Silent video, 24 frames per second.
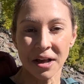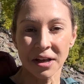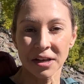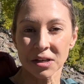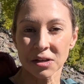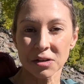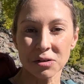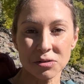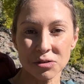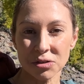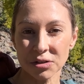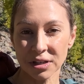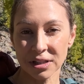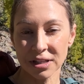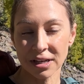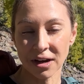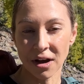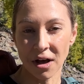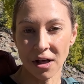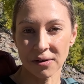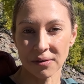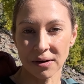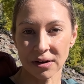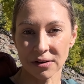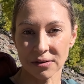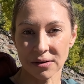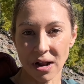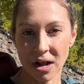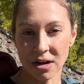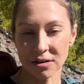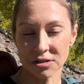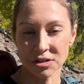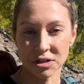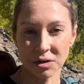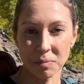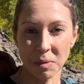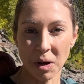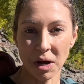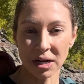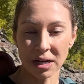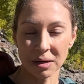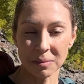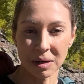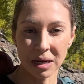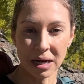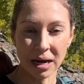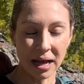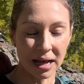Usually the Colorado National
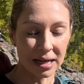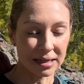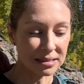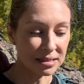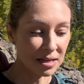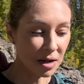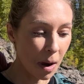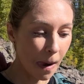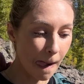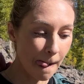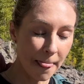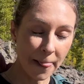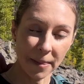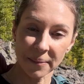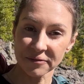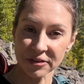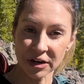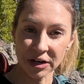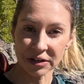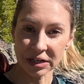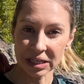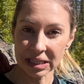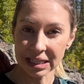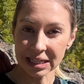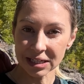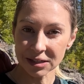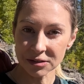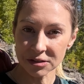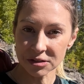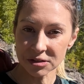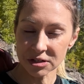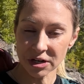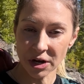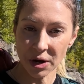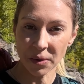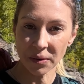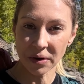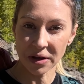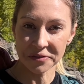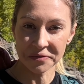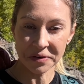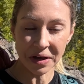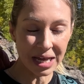Monument has very little snow, if